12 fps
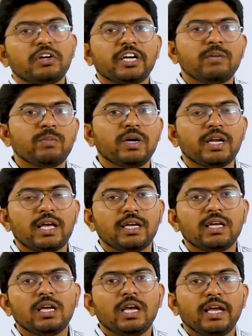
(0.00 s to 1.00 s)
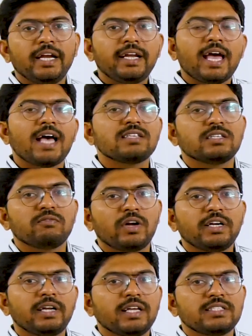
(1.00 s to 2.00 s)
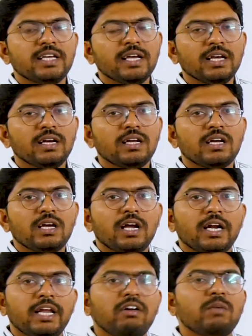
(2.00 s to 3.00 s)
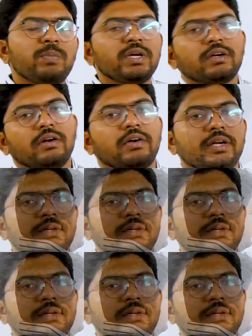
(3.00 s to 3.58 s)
treatment as a developing country?